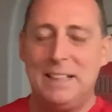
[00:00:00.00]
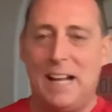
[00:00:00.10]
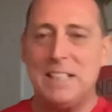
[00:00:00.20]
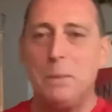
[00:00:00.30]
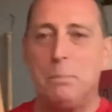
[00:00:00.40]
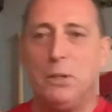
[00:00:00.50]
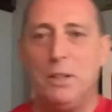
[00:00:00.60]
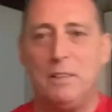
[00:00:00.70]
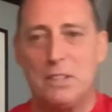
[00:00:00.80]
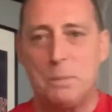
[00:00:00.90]
That's the
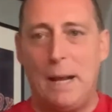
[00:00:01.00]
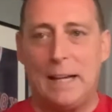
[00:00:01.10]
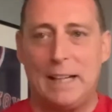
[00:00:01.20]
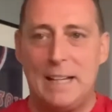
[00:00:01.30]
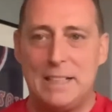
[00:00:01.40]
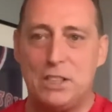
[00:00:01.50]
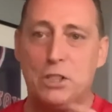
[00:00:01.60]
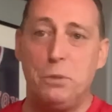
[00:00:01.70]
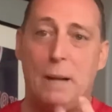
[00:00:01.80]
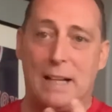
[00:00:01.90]
beauty of this bat, guys. It's
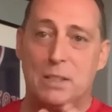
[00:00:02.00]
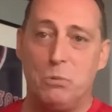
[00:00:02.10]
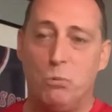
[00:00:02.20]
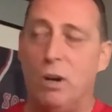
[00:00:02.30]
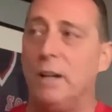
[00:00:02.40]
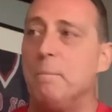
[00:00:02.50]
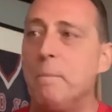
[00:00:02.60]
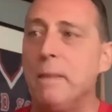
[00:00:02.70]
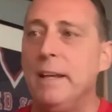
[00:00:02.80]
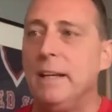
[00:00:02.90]
two bats in one.
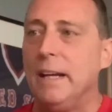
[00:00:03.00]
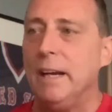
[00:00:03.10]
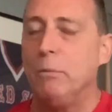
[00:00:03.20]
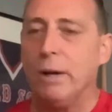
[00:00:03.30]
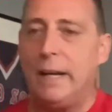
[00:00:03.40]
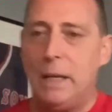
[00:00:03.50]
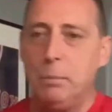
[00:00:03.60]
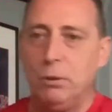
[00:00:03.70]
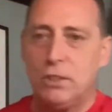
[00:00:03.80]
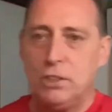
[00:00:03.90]
And we're
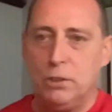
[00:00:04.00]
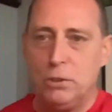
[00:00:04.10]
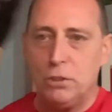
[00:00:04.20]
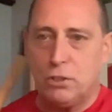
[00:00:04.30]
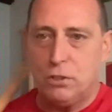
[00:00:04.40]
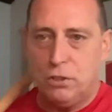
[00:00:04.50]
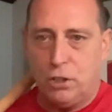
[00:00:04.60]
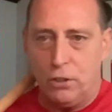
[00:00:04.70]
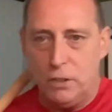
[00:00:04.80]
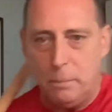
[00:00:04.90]
able to
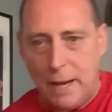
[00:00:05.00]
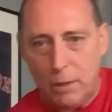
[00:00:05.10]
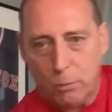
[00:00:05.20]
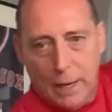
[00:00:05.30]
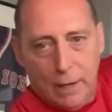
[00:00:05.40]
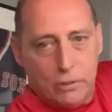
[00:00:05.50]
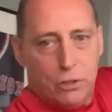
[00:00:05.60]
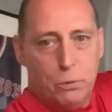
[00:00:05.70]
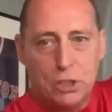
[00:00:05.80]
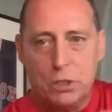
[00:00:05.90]
turn the bat around
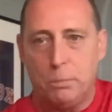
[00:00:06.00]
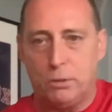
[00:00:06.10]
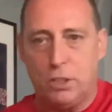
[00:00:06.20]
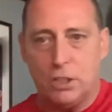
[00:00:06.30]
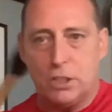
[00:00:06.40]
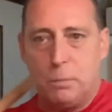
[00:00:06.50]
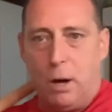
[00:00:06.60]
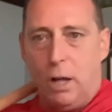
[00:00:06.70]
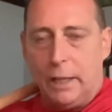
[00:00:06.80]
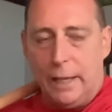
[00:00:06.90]
to the
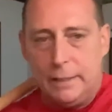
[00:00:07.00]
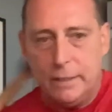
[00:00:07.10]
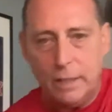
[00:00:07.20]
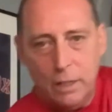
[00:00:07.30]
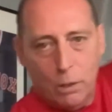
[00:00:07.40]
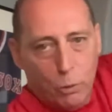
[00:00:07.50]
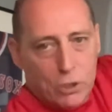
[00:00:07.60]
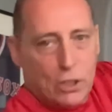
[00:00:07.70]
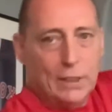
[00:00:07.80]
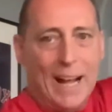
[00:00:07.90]
small end, where
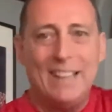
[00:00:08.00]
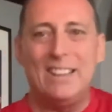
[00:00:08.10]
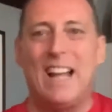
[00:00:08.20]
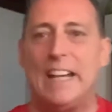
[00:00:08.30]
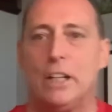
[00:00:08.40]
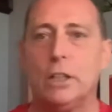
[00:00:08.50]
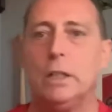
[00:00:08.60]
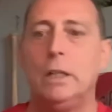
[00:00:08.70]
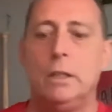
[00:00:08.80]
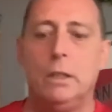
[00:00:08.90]
it's a lot lighter,
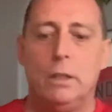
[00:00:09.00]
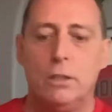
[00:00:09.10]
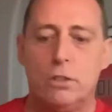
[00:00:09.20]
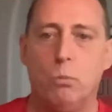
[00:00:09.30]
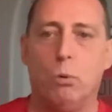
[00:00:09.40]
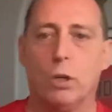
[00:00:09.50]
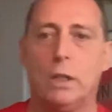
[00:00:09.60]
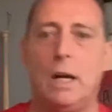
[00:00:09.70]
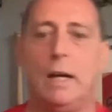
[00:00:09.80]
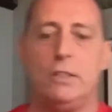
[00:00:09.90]
to work
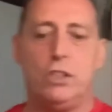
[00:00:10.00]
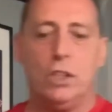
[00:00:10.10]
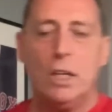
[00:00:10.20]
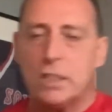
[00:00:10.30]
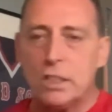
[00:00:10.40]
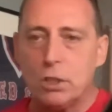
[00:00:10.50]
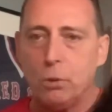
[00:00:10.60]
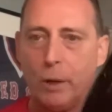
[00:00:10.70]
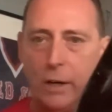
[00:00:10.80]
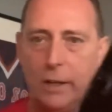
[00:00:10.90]
on just
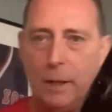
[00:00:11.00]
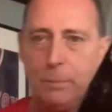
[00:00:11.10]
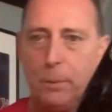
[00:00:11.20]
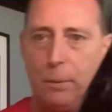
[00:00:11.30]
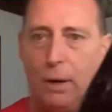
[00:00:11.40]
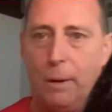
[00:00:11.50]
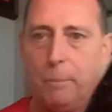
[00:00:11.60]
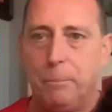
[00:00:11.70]
squaring up the ball.